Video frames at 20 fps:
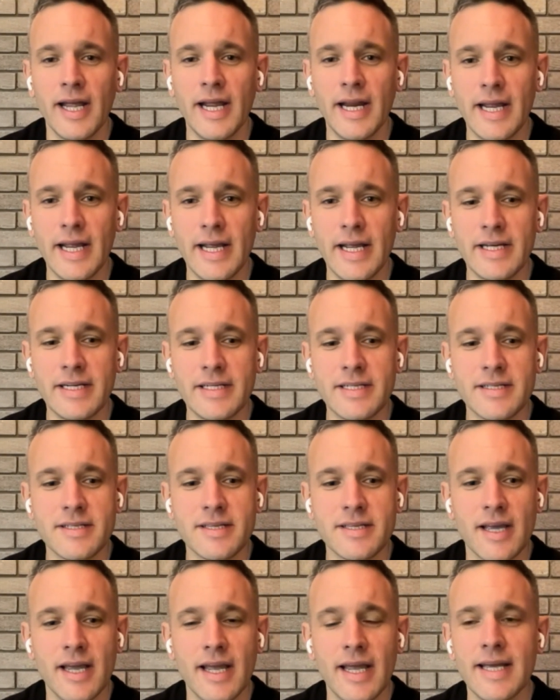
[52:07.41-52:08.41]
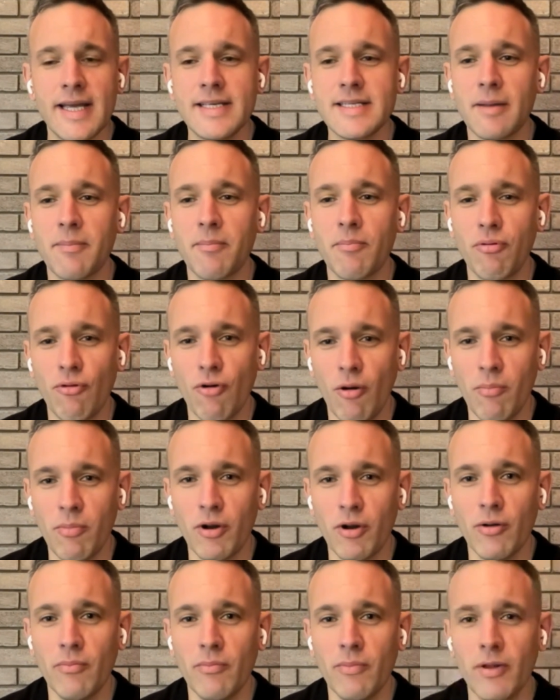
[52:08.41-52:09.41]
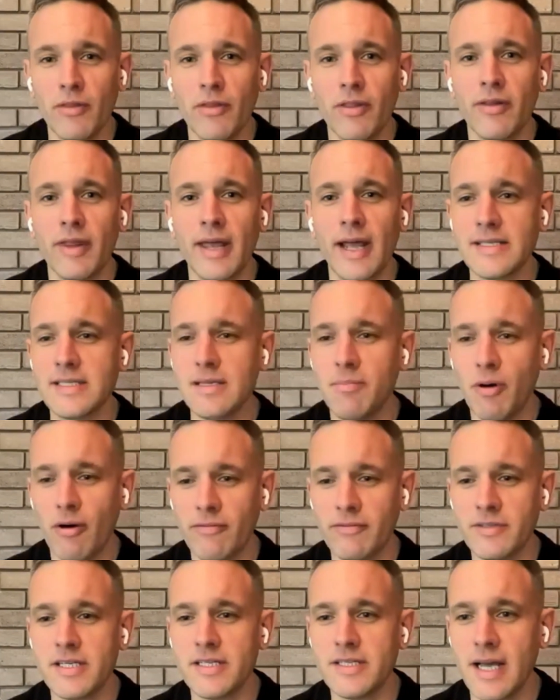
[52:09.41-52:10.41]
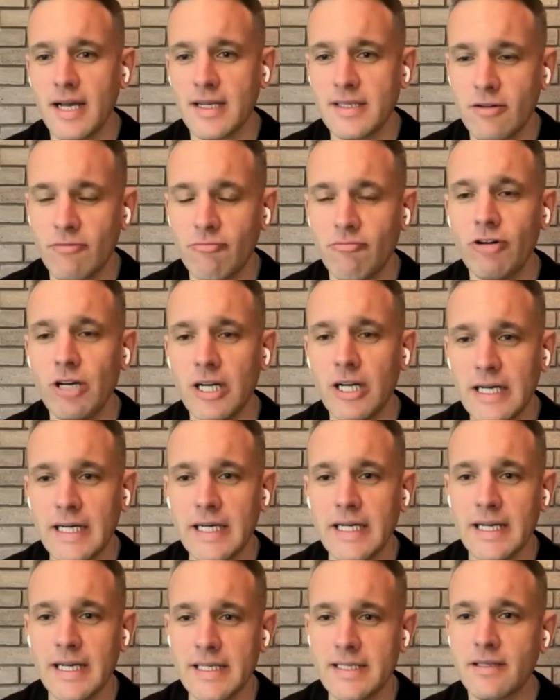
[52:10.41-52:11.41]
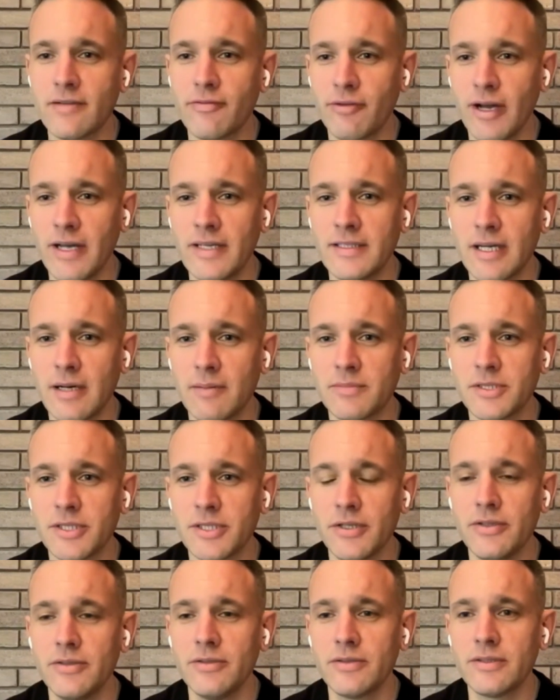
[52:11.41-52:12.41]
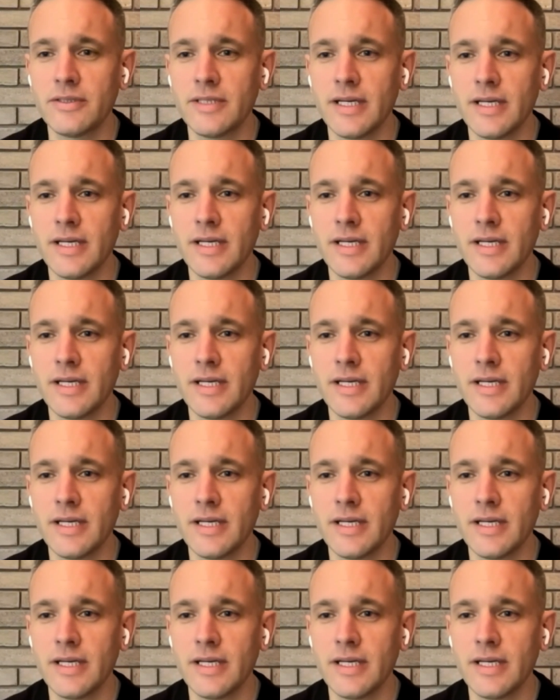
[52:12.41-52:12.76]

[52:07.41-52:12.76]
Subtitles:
it is a problem that the anti-poverty sector really needs to face up to,